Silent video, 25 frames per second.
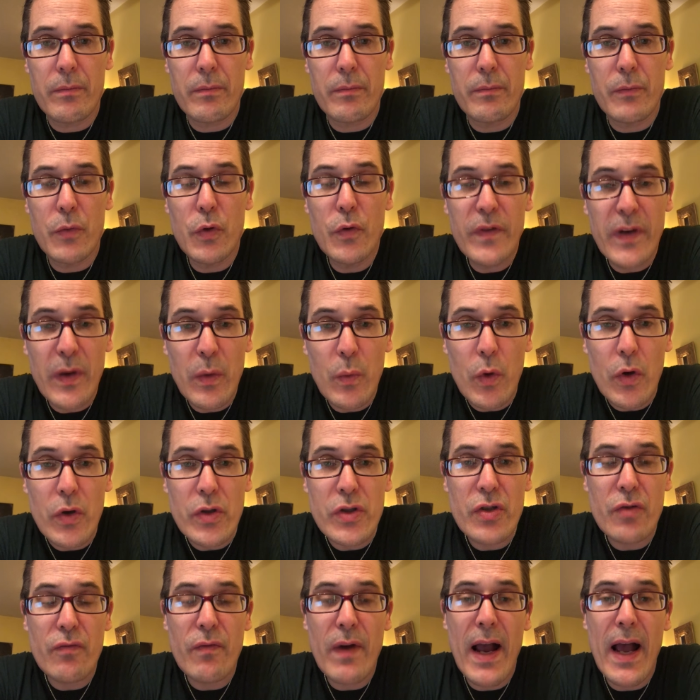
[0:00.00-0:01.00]
moving
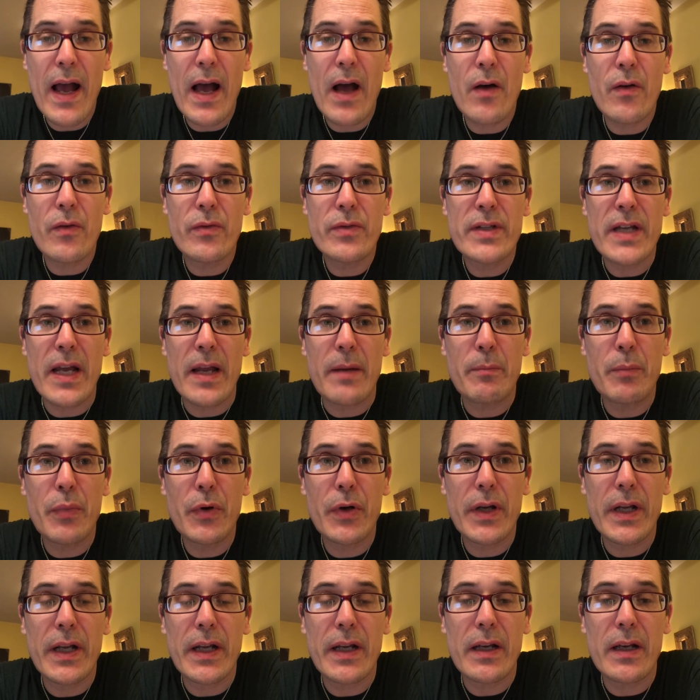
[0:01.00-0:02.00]
words around and
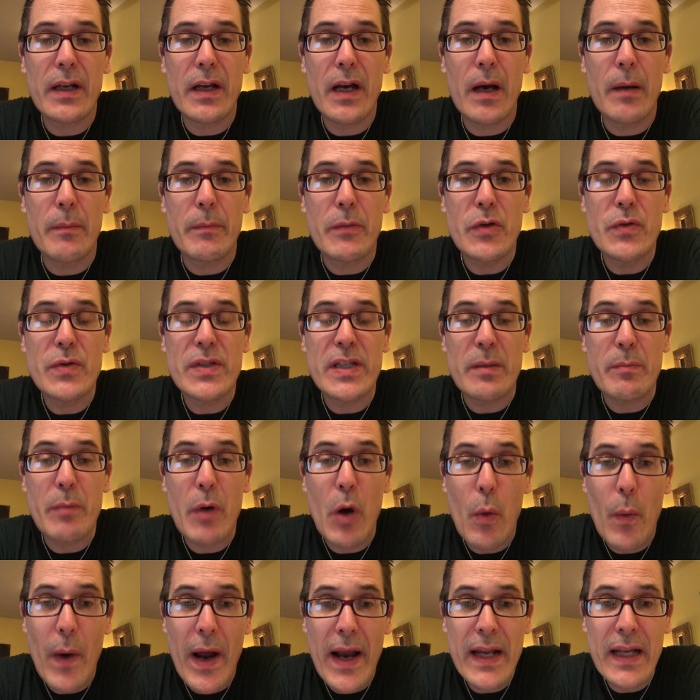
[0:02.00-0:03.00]
putting using
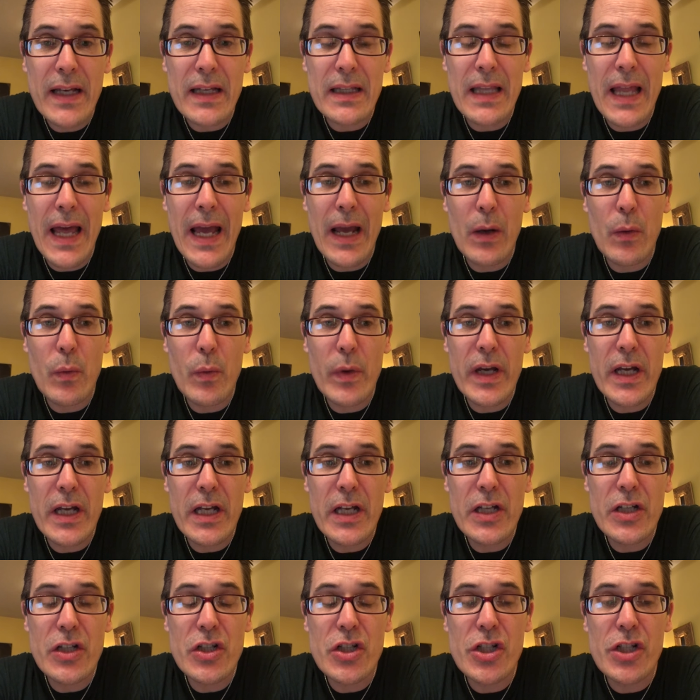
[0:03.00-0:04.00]
poetic
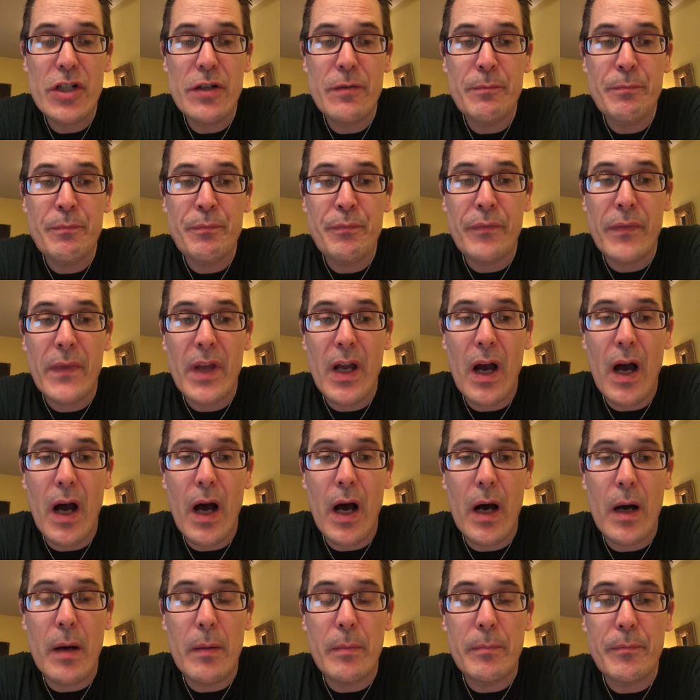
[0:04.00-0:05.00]
language,
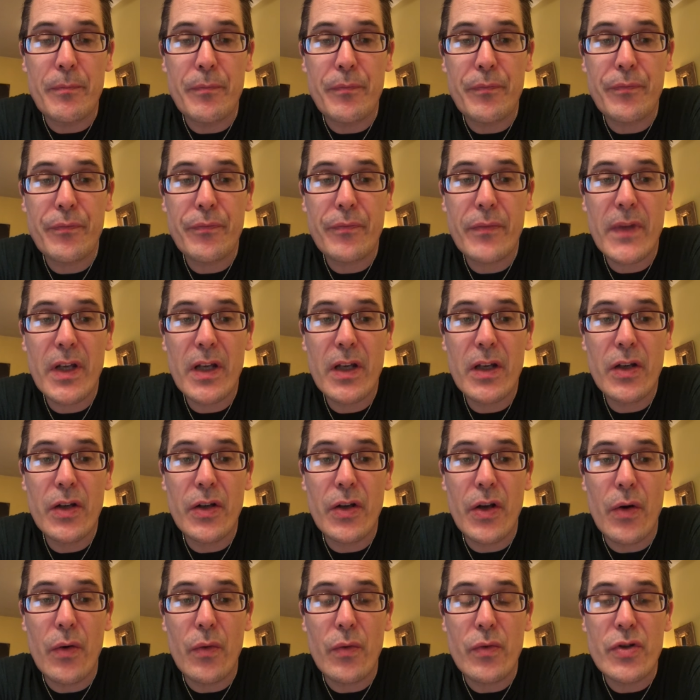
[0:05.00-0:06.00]
um,
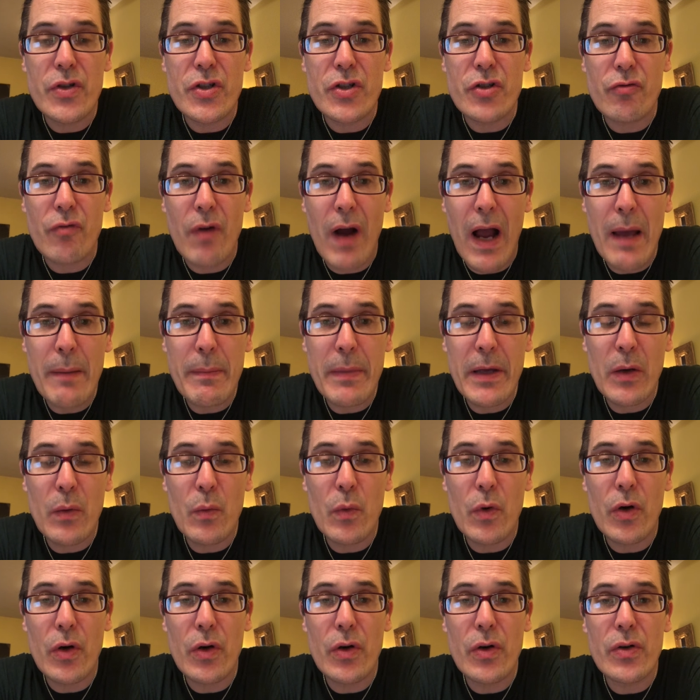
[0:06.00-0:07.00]
describing
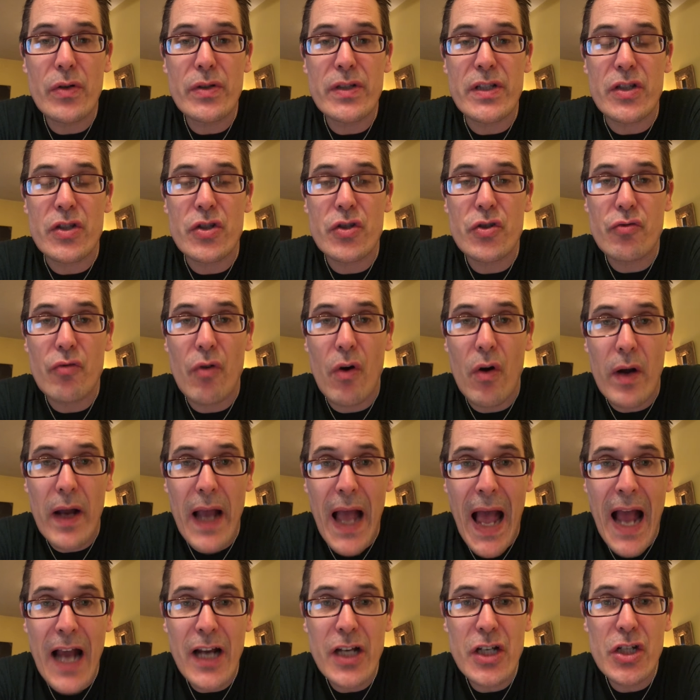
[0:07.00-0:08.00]
words and strong
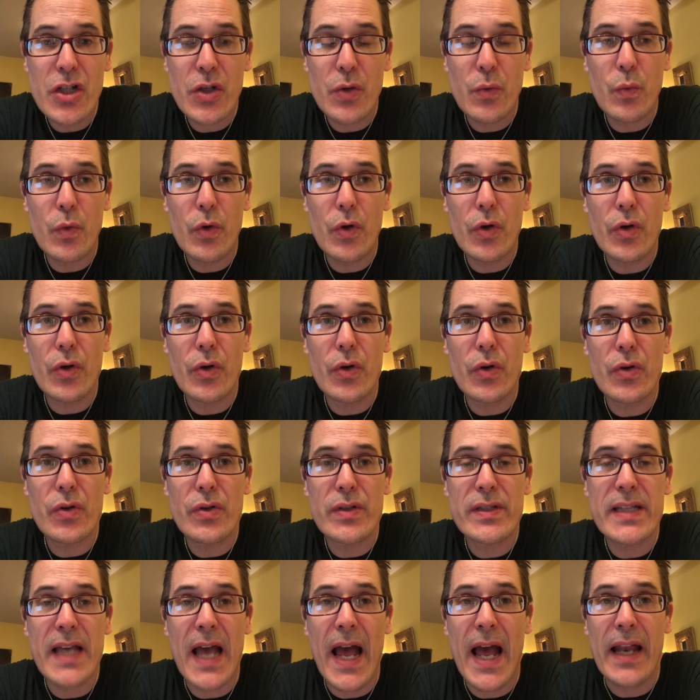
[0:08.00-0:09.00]
action
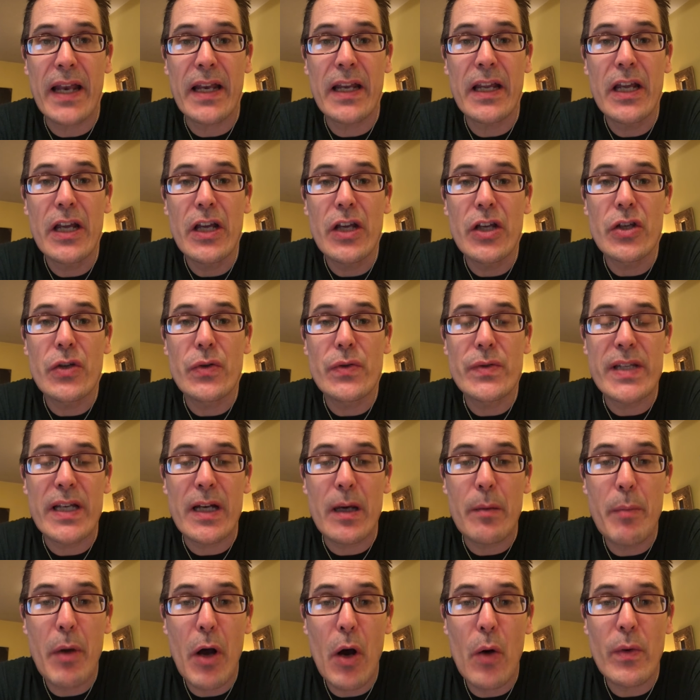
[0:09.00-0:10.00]
words, and using
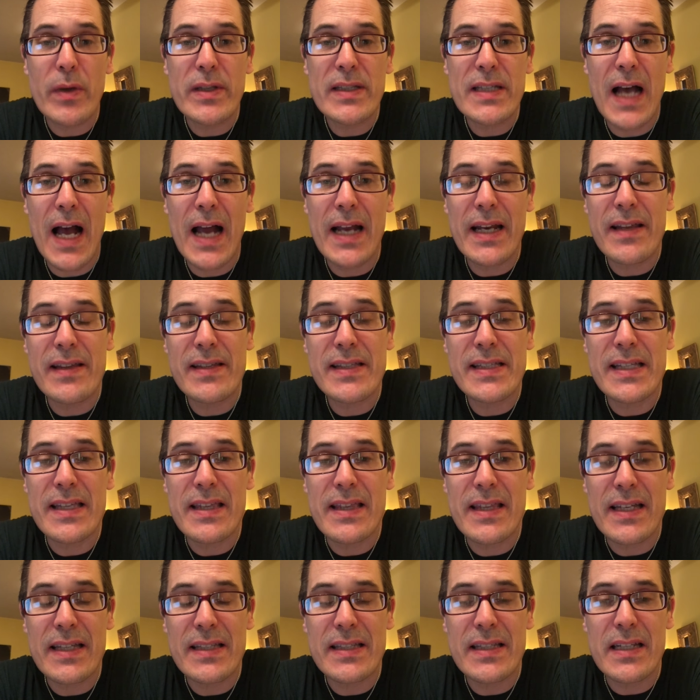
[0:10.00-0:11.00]
a poet's eye to see
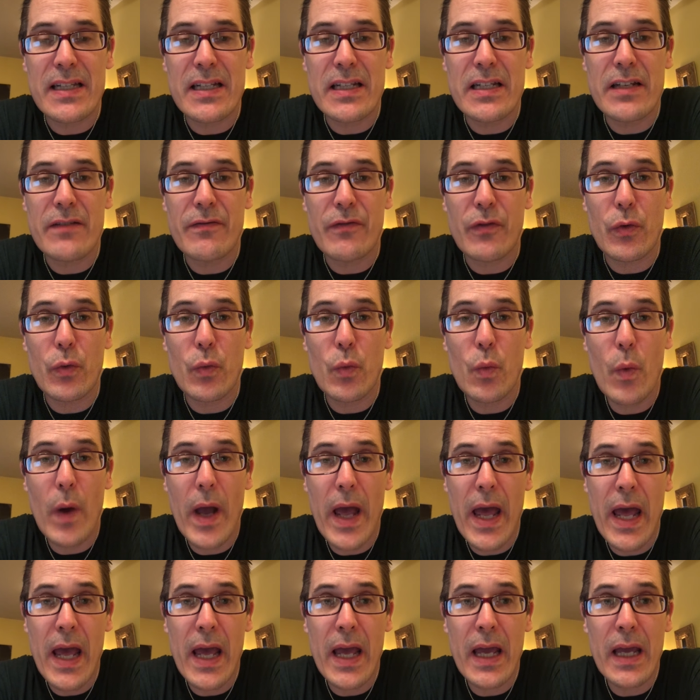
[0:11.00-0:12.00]
things in a different
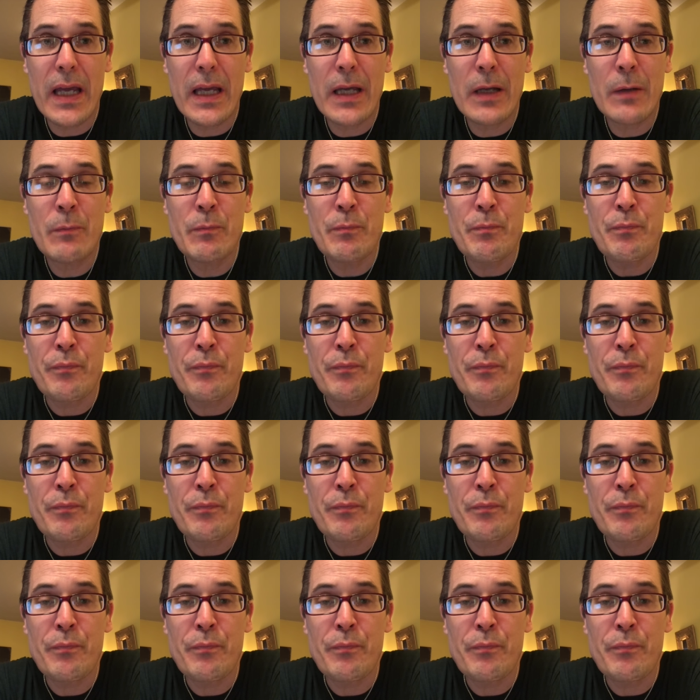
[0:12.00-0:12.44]
way,